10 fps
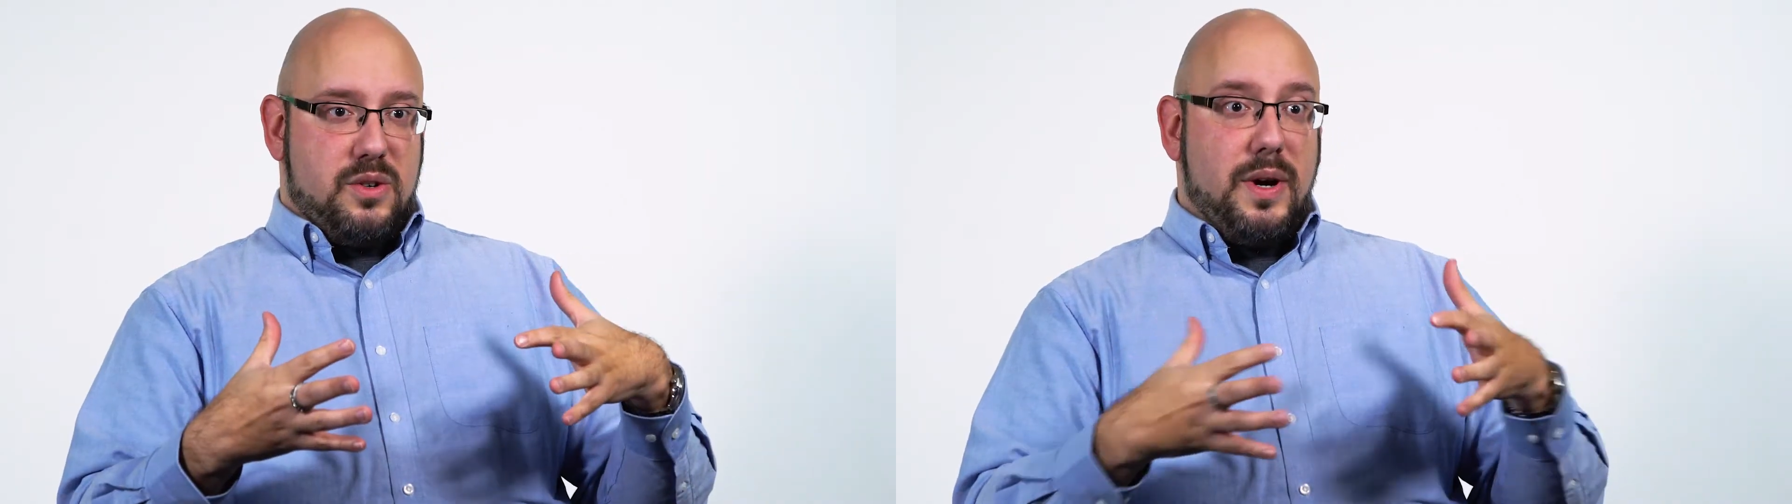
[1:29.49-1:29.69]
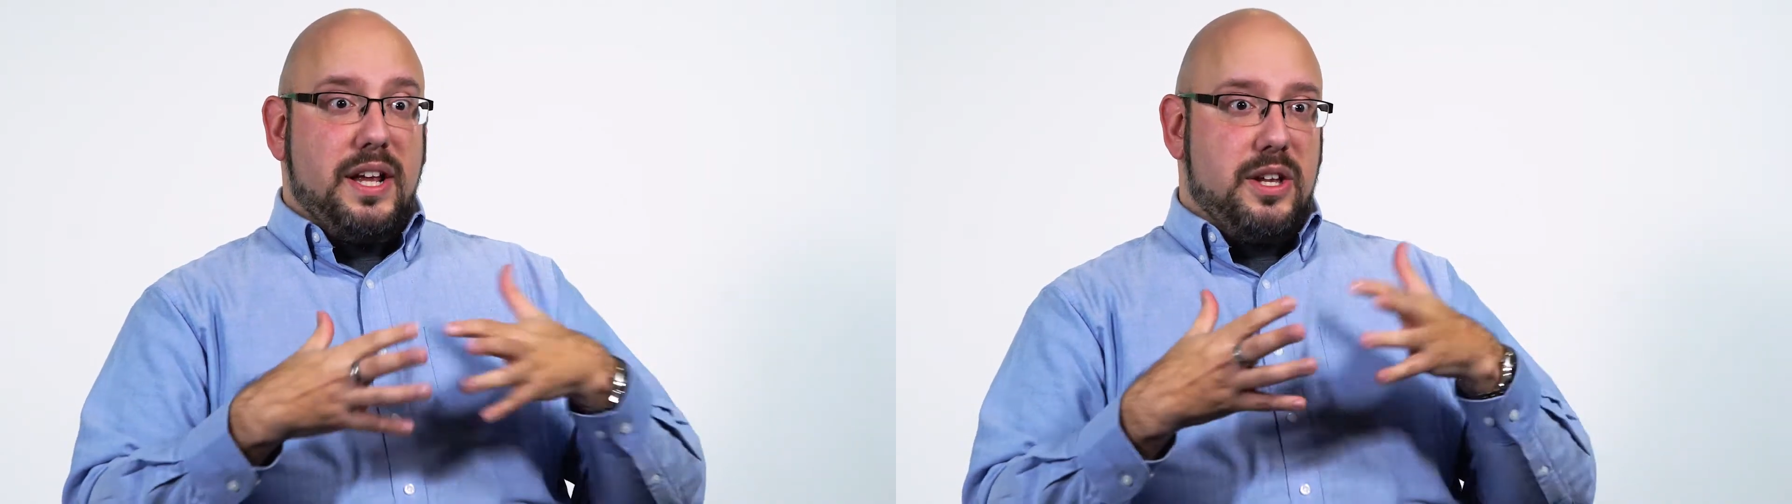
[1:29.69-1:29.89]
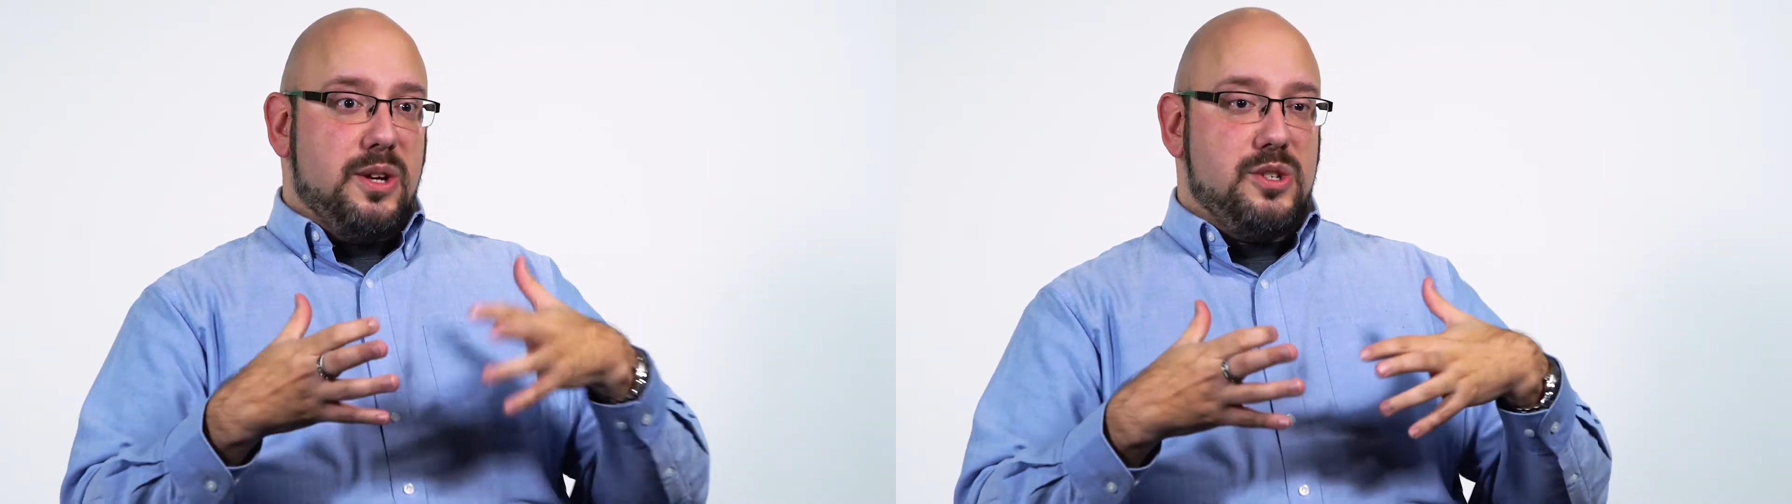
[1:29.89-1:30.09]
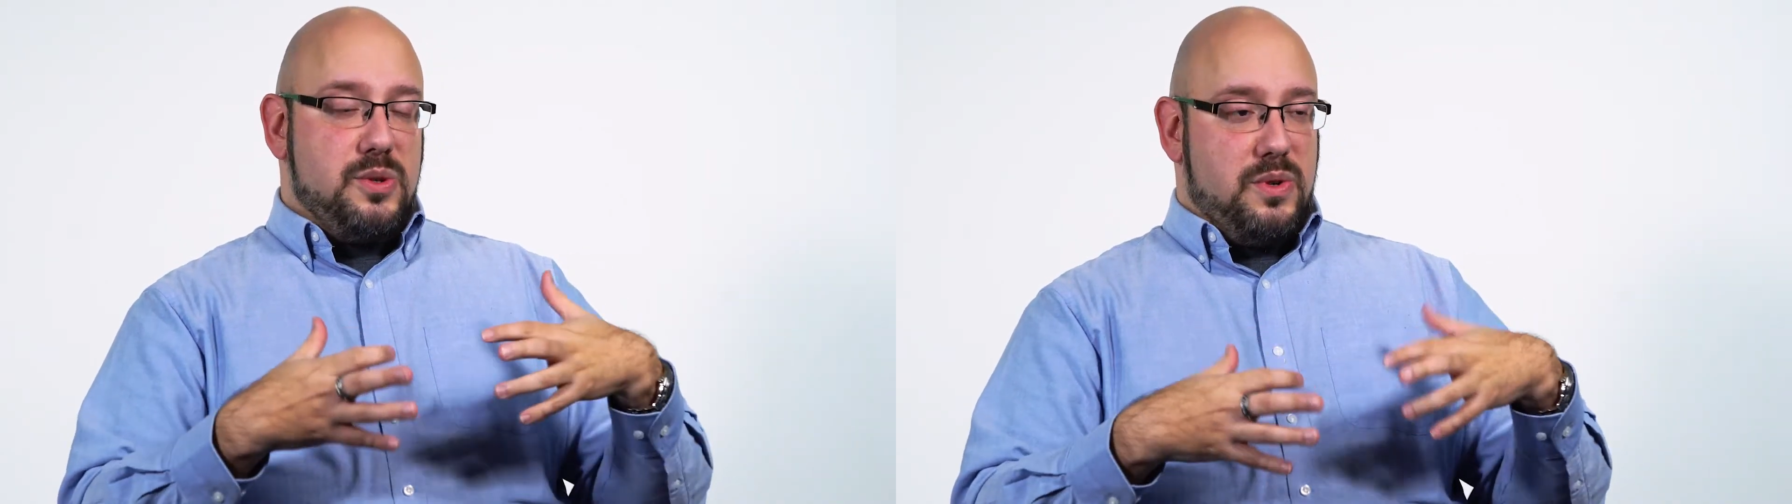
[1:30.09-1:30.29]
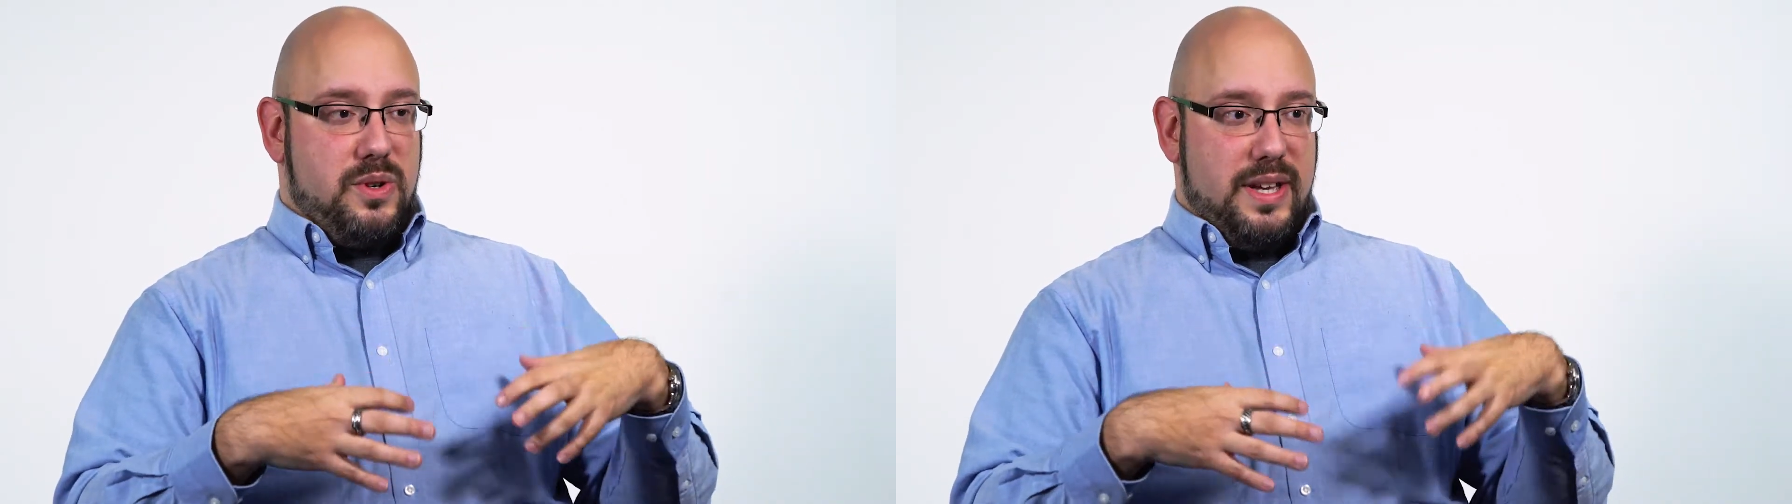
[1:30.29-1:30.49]
quite
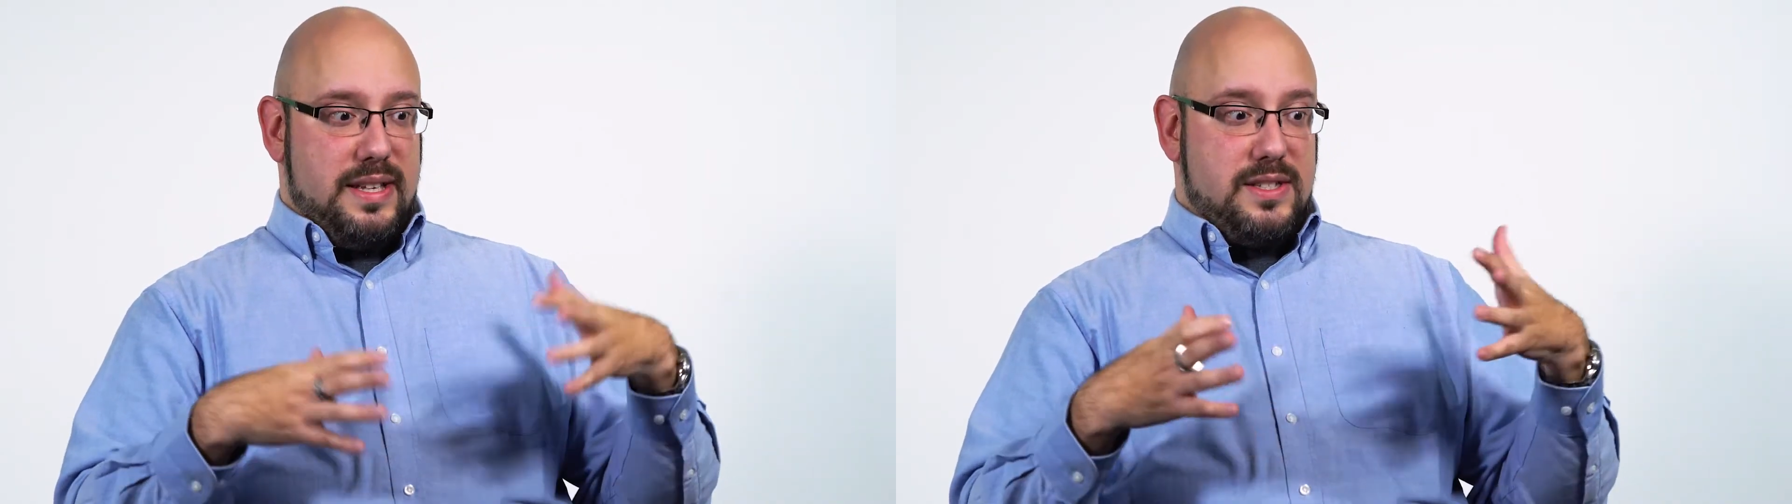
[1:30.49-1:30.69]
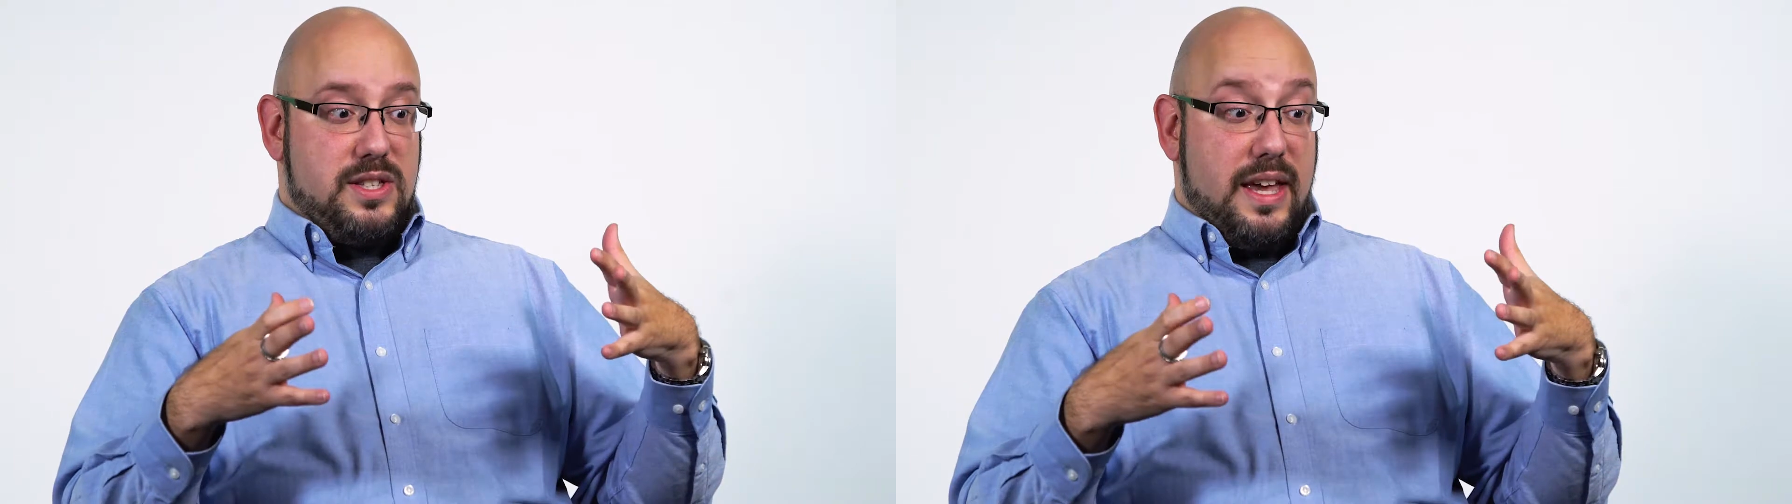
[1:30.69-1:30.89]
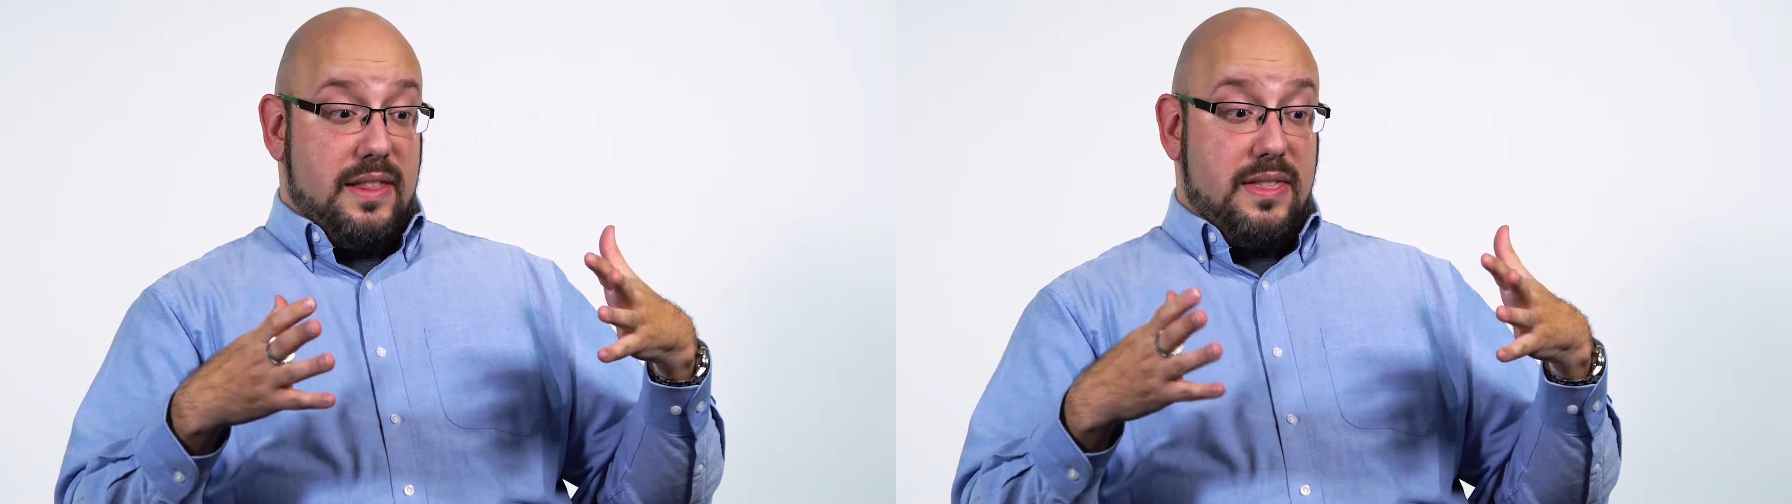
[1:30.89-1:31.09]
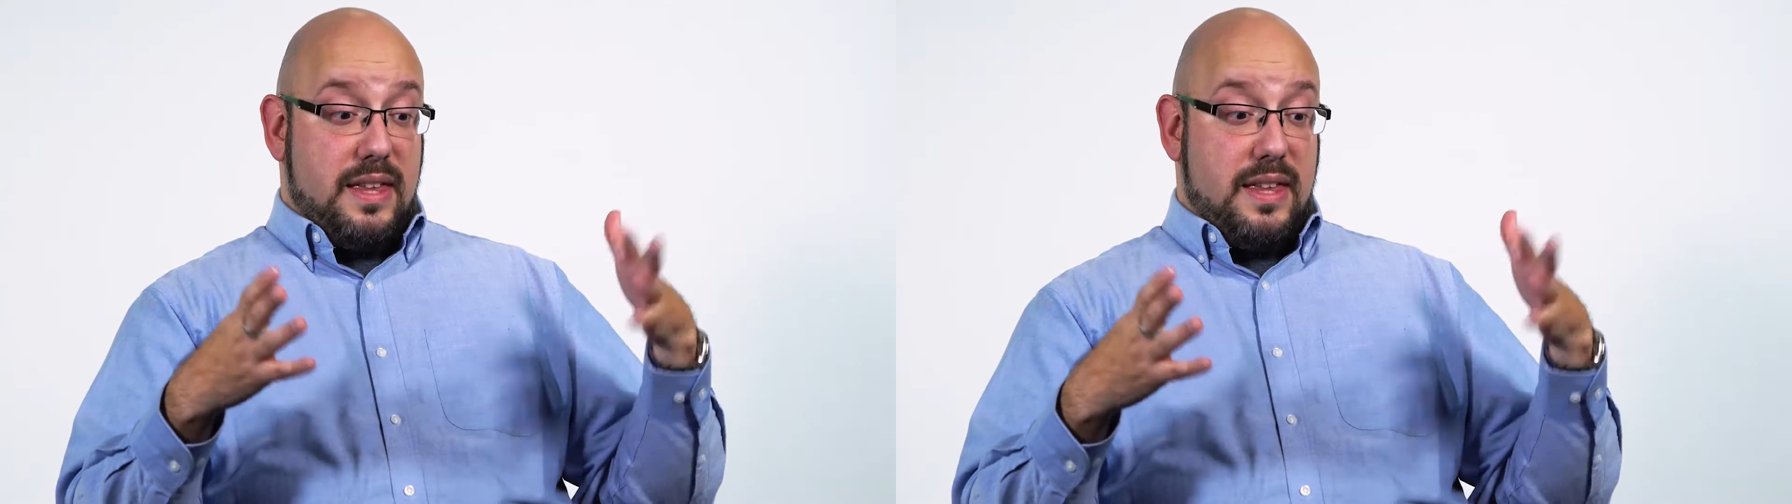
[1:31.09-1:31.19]
unusual is in